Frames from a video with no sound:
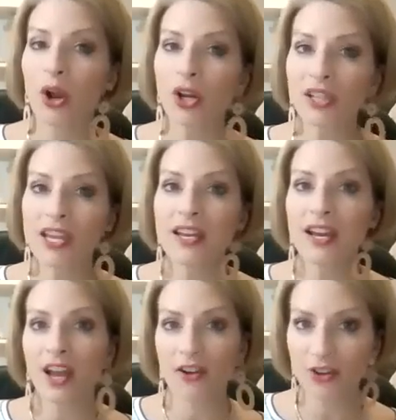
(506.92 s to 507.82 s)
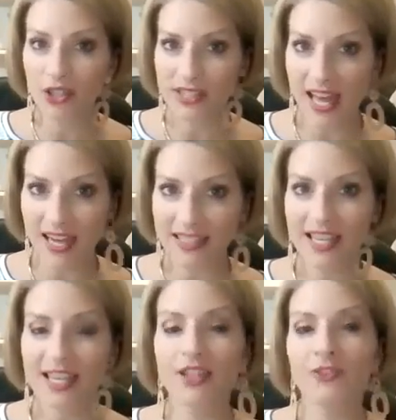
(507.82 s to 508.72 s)
Park Lane covers that.
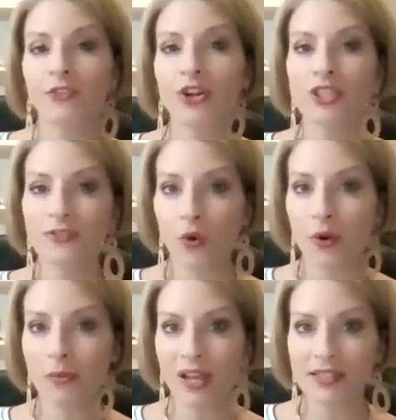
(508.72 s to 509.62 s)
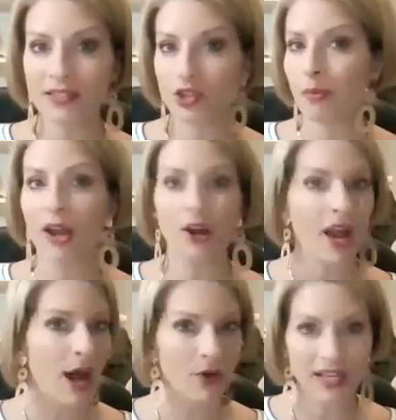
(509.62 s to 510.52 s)
In the first 4 months, no matter
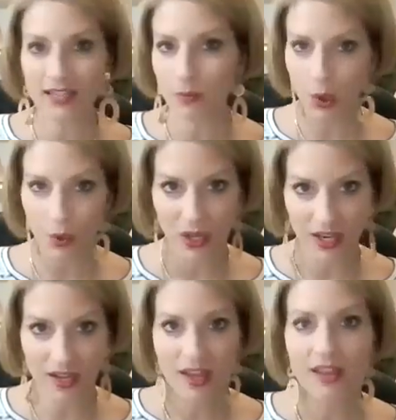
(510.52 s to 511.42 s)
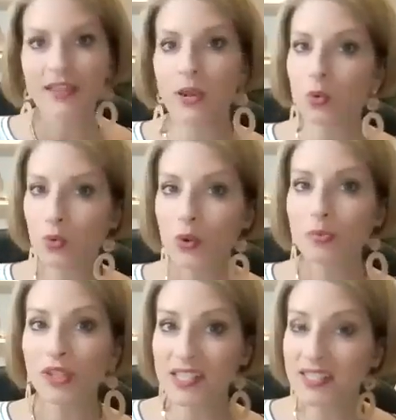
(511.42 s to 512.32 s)
how it gets broken, they will
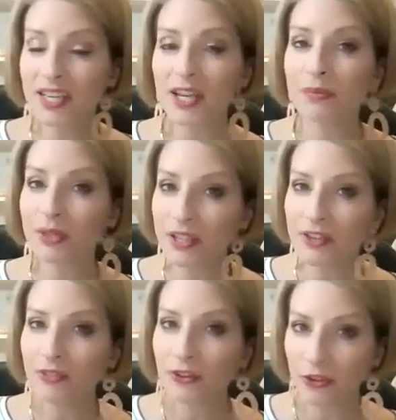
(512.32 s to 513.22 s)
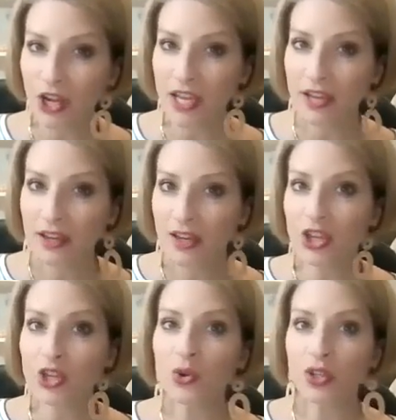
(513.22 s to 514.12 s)
replace it completely for free.
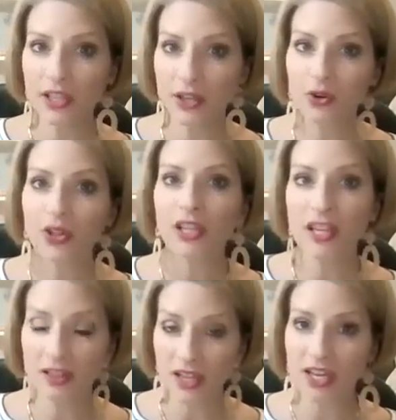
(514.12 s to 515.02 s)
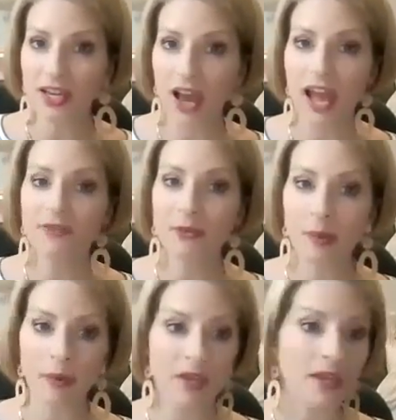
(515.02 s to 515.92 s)
You could literally, like I have a
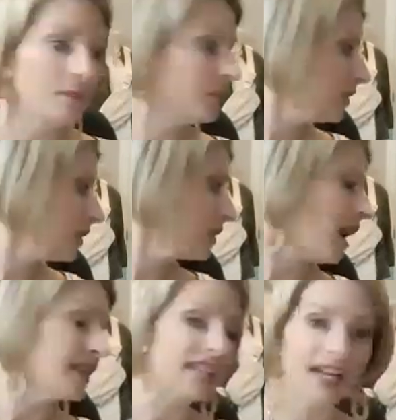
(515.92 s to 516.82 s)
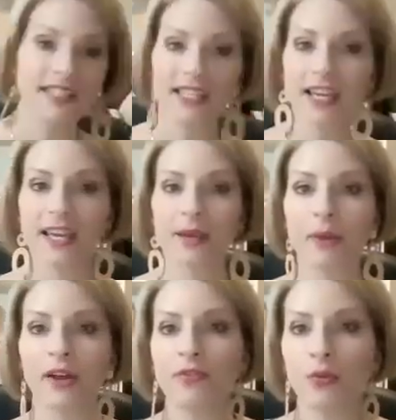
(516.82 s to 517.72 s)
puppy. I did kick
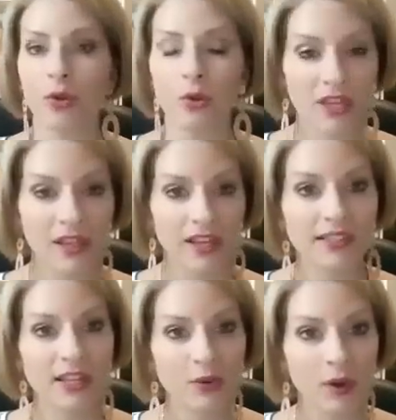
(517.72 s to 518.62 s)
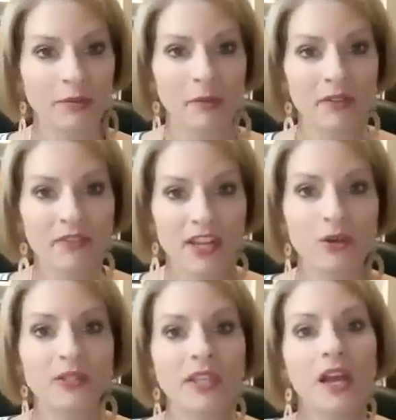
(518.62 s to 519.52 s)
him out of the room. He likes to interrupt my
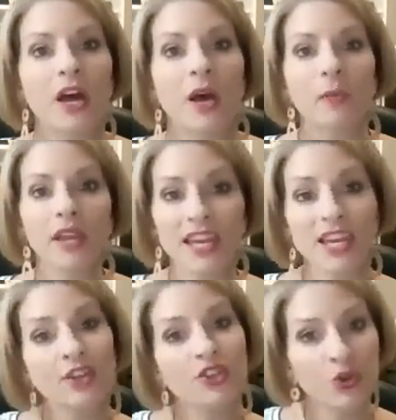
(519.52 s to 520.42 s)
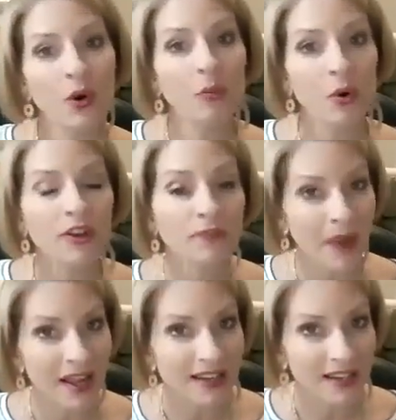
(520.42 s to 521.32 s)
videos, but he could chew up one of
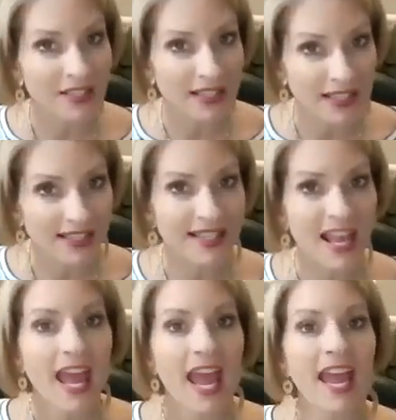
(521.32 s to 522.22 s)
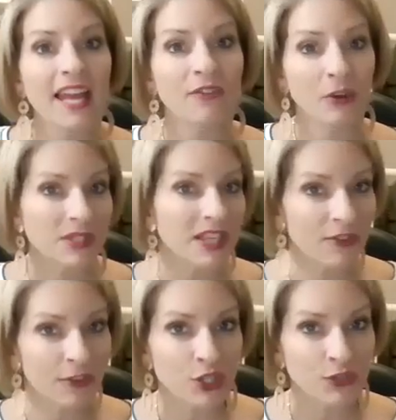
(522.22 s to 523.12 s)
my necklaces. And if it was in
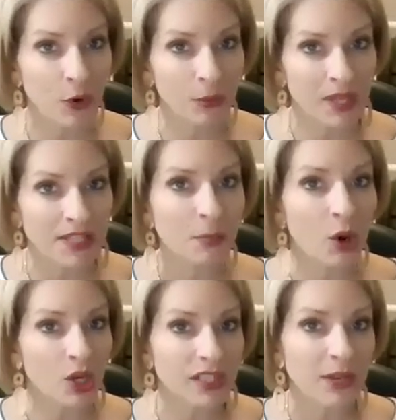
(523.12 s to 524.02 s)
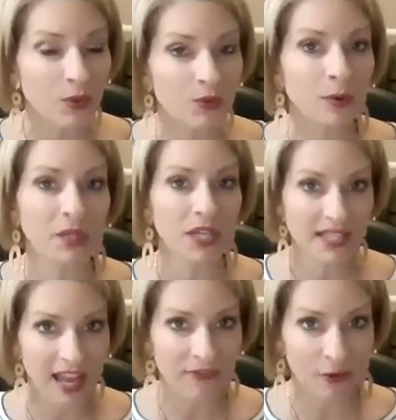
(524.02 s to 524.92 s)
the first 4 months, Park Lane would
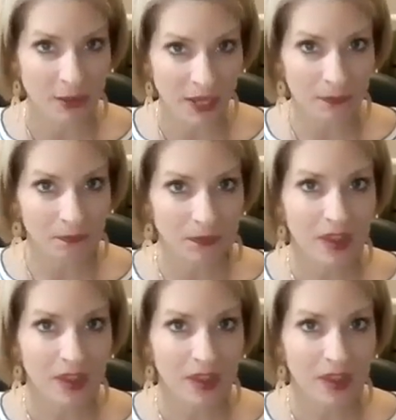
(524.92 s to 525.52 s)
replace that for me.